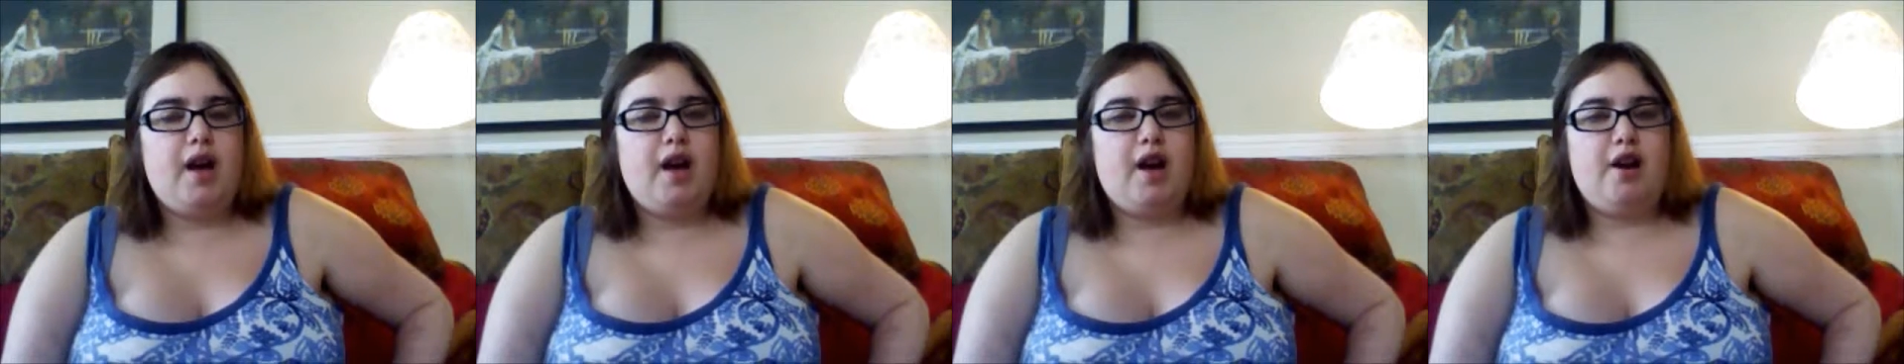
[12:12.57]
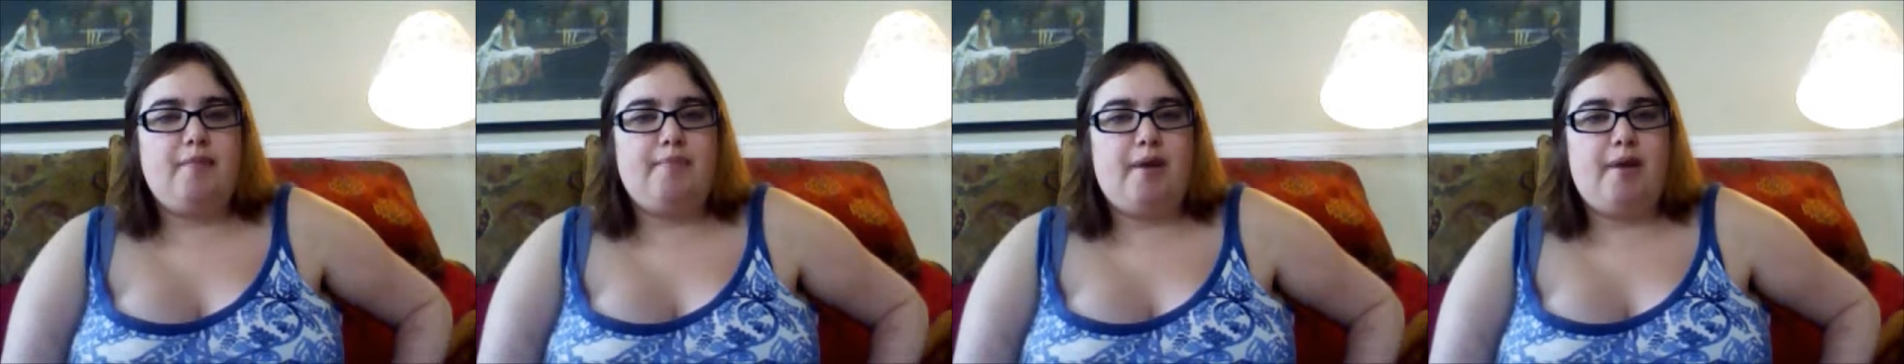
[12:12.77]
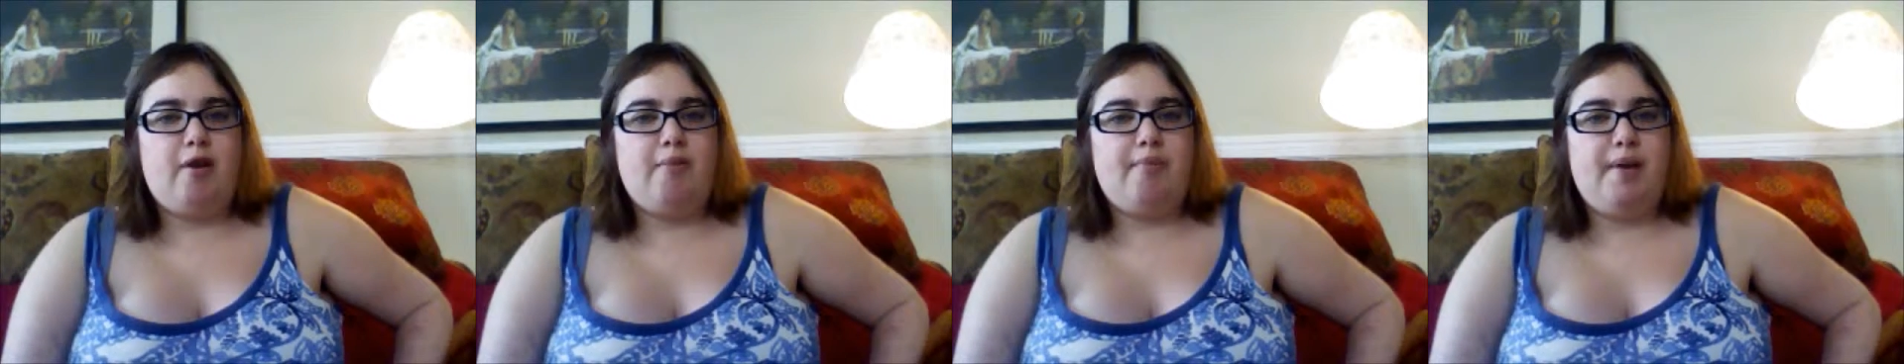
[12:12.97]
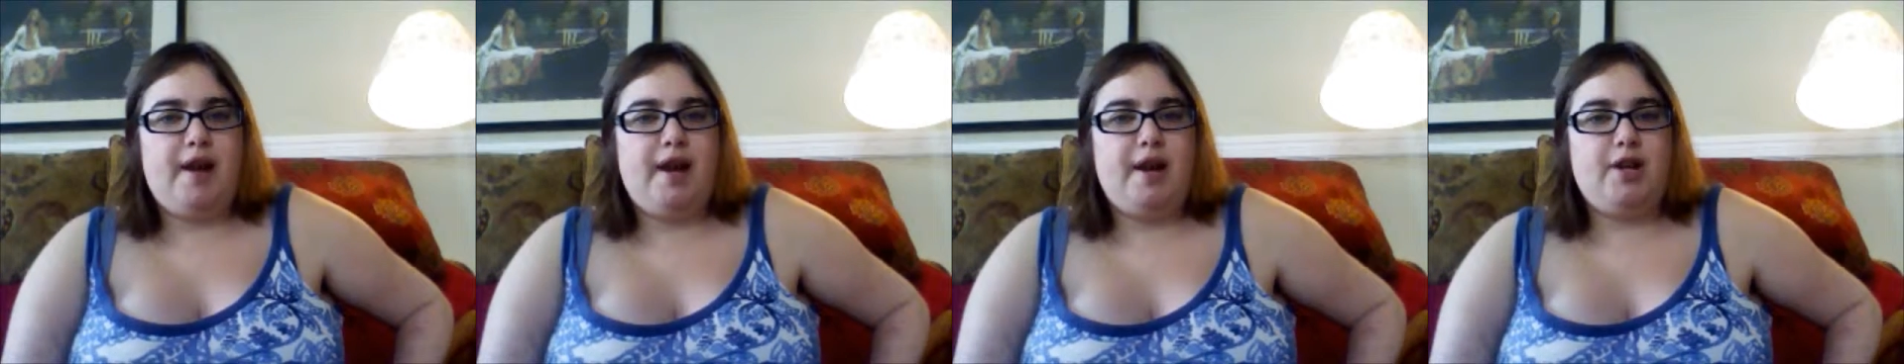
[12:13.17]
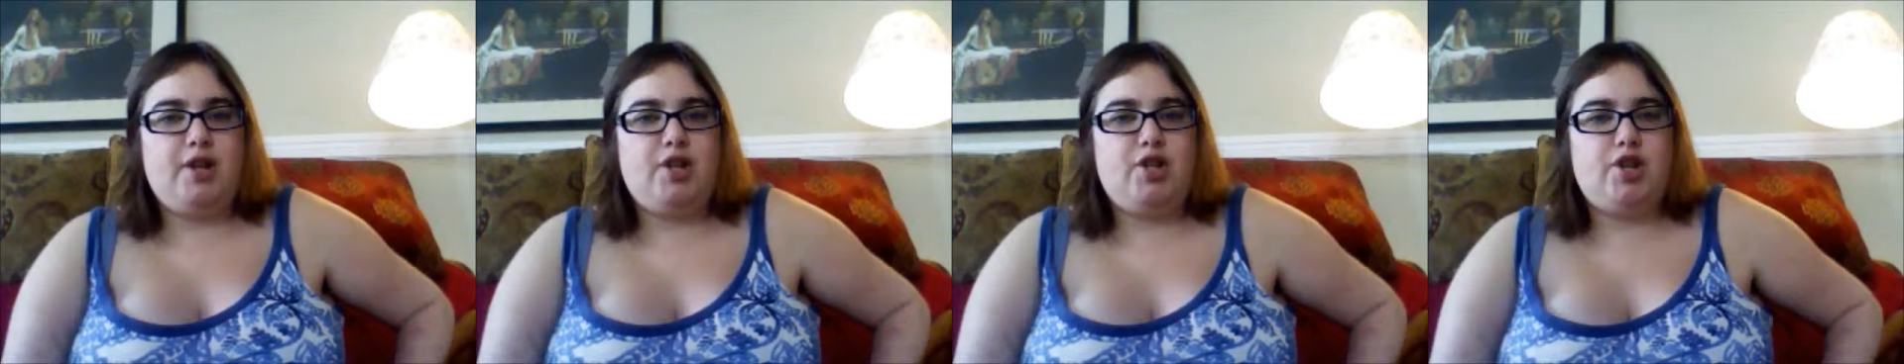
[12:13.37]
an about
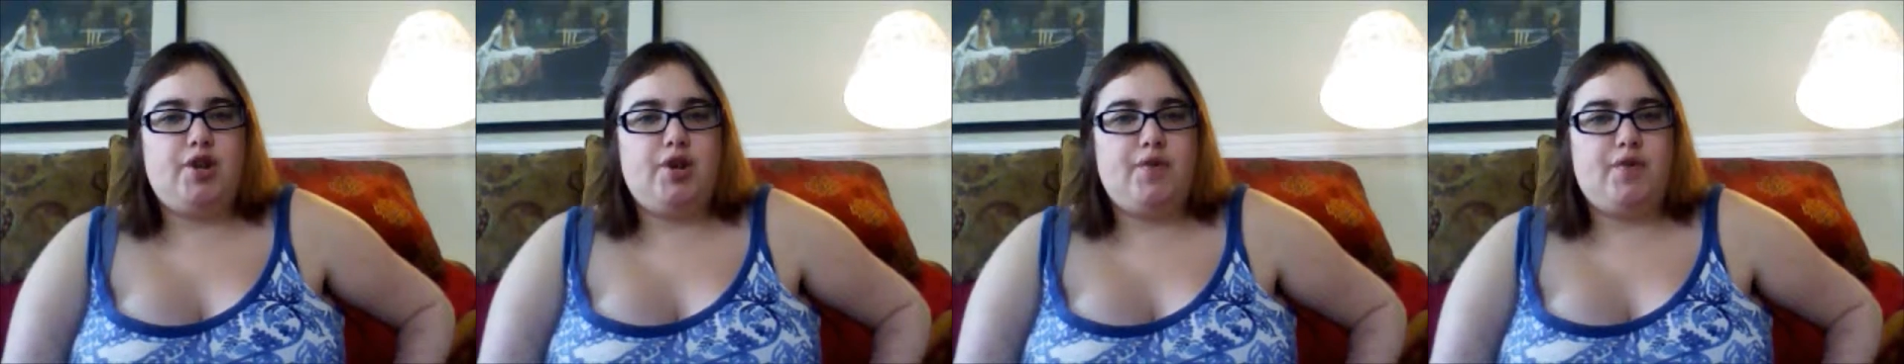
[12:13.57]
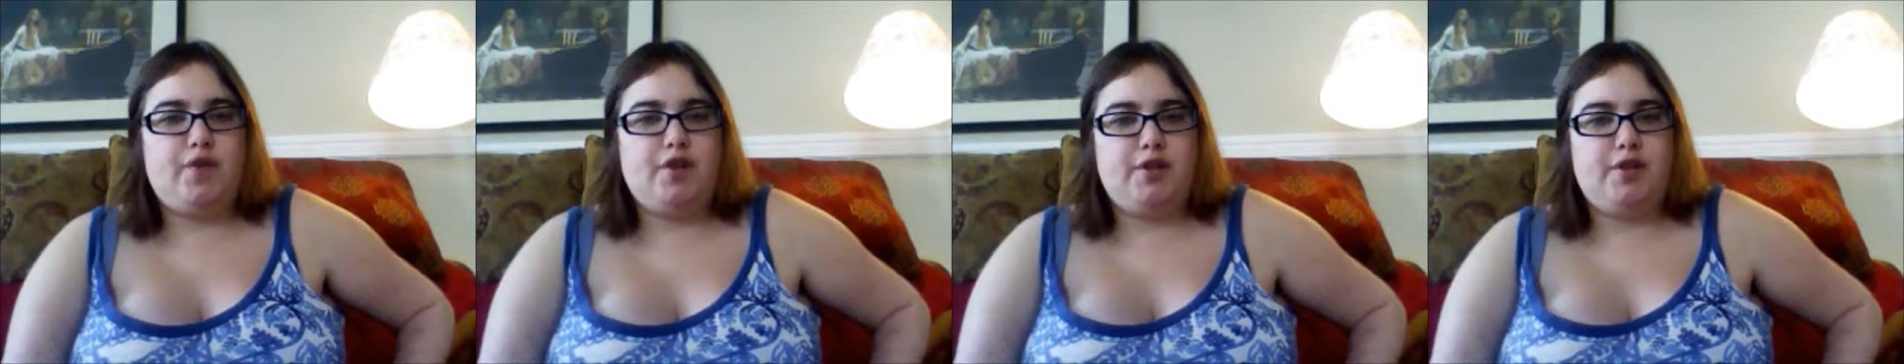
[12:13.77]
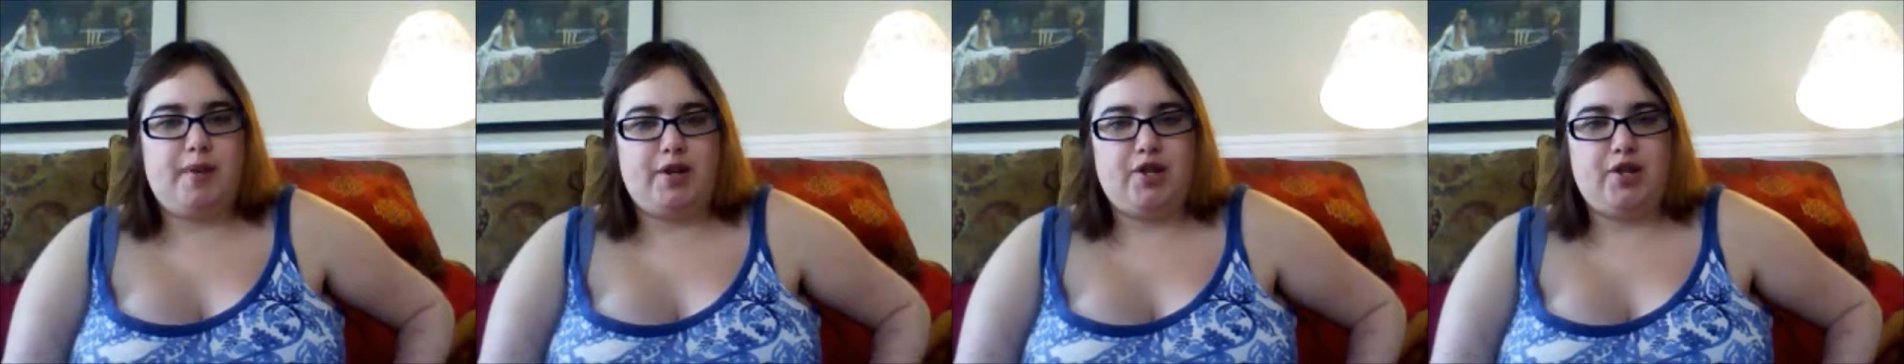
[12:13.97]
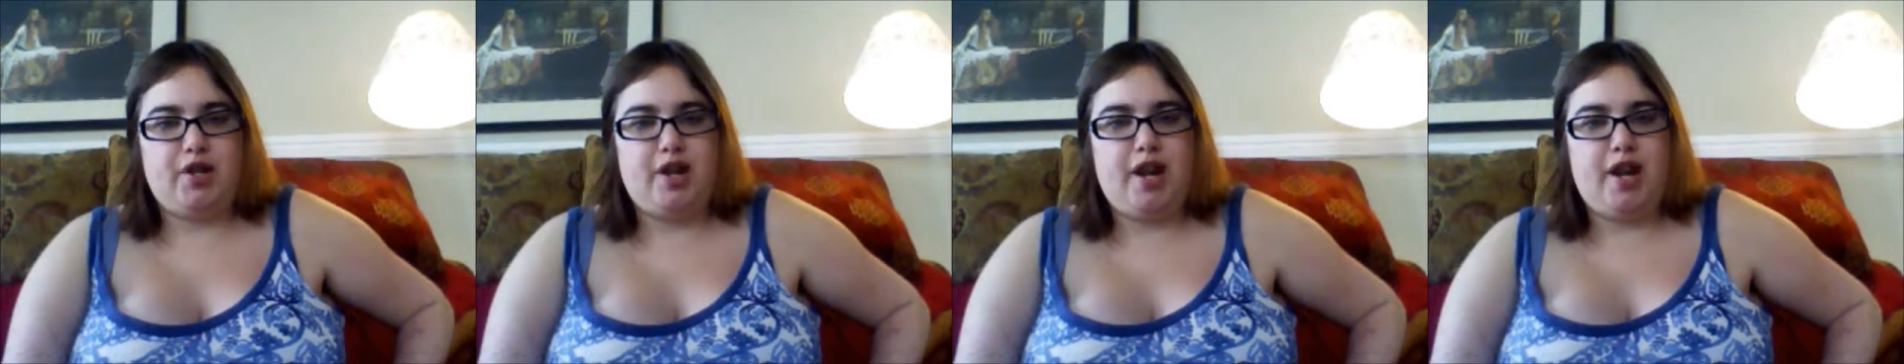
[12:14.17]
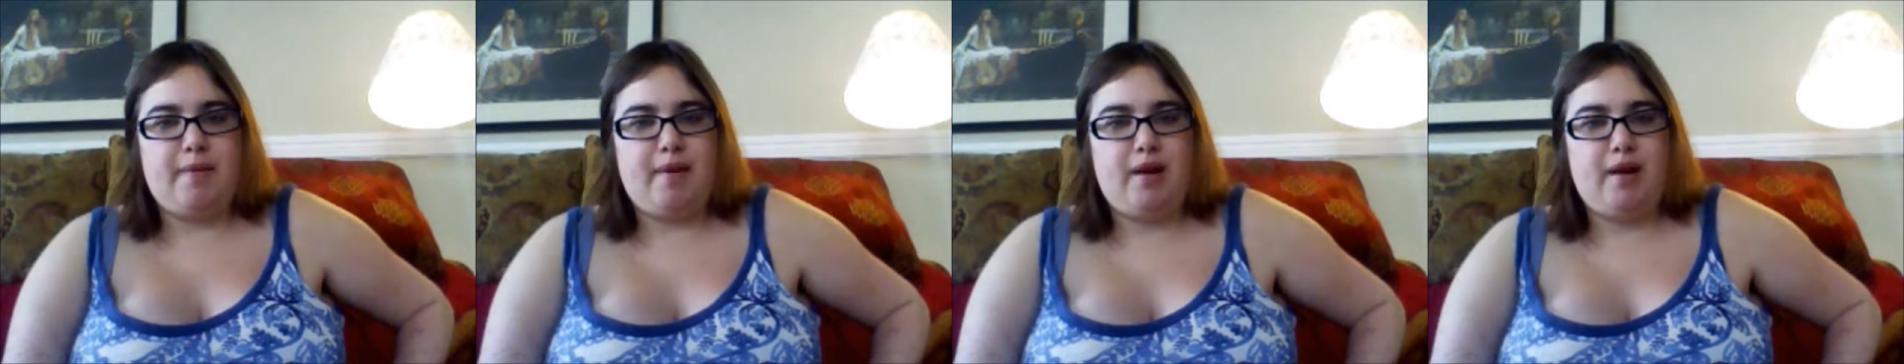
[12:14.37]
page for
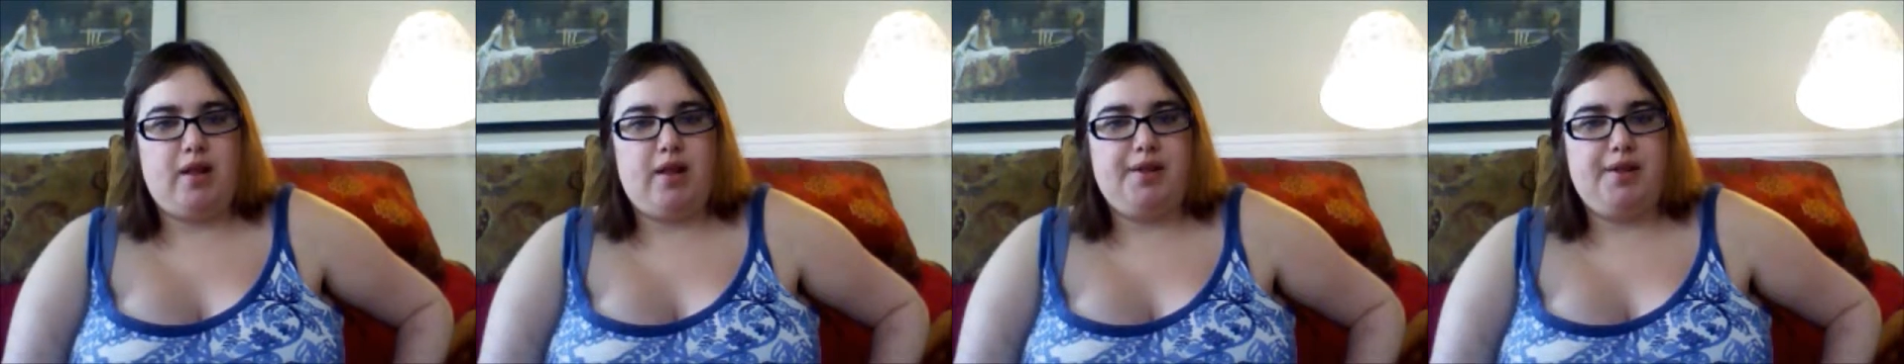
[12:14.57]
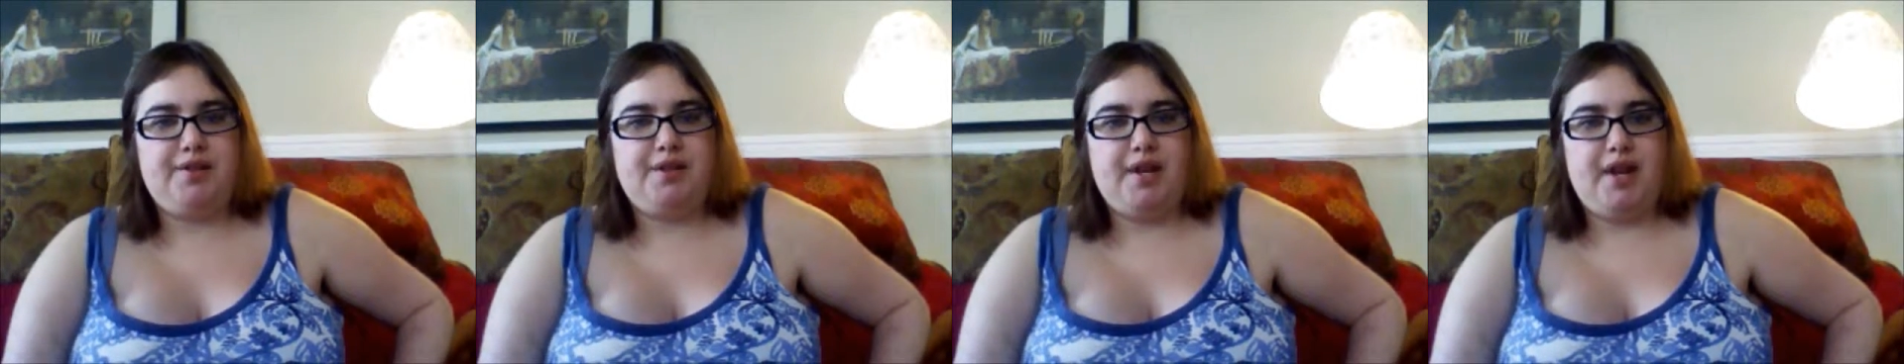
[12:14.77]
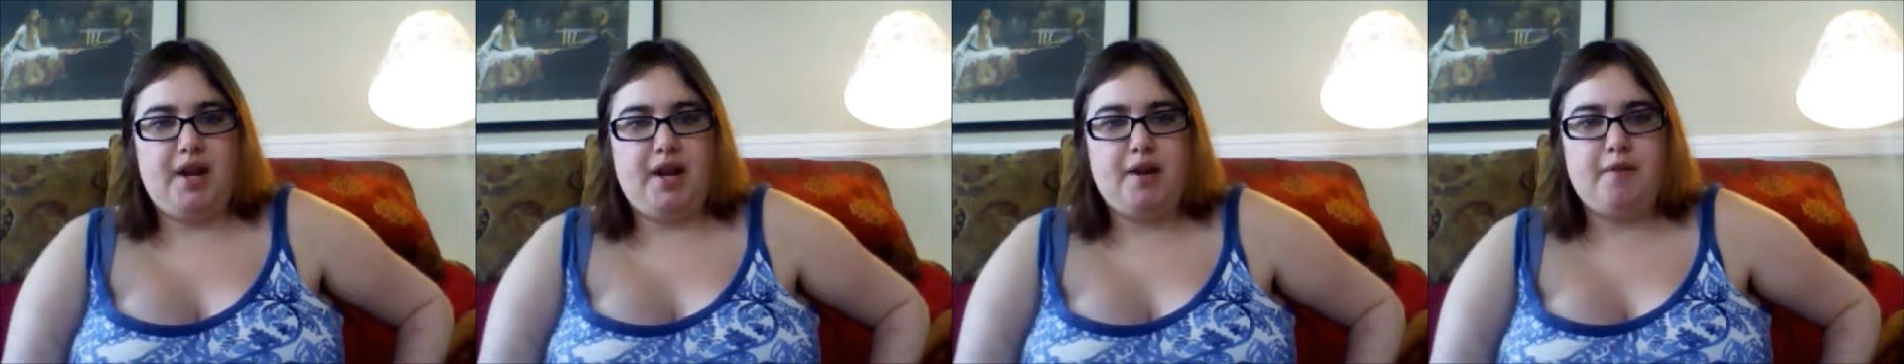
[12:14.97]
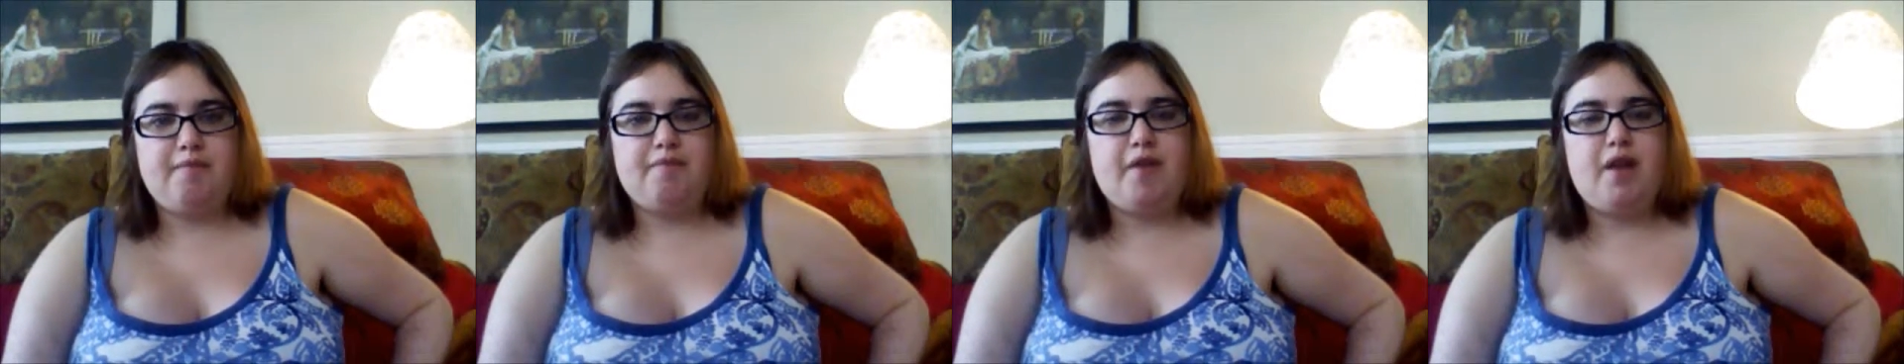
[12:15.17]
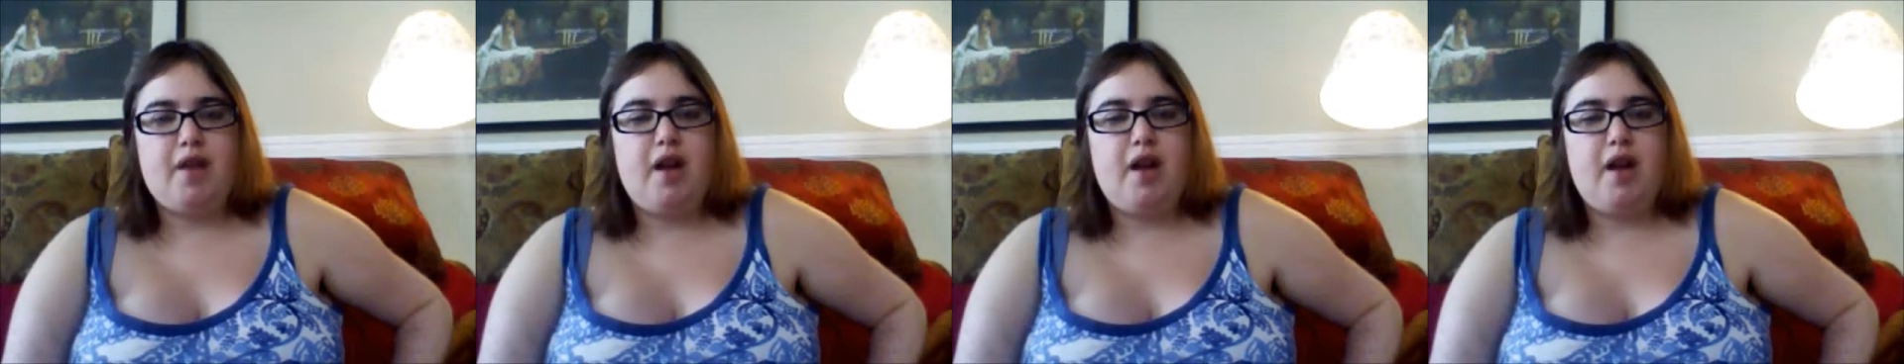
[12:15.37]
SpectraCam LLC,